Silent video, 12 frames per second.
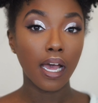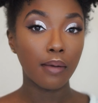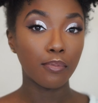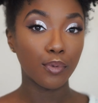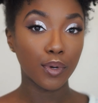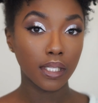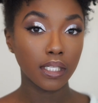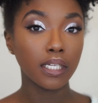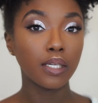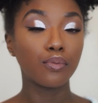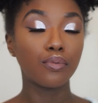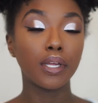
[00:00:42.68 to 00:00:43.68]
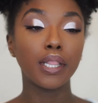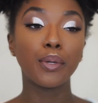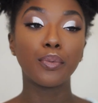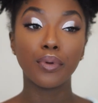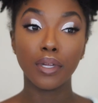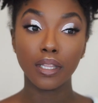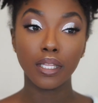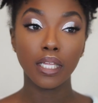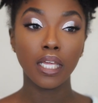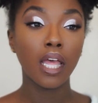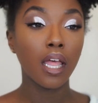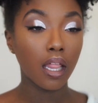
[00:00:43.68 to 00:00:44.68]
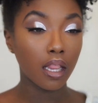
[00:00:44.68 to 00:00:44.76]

I'm really, really, really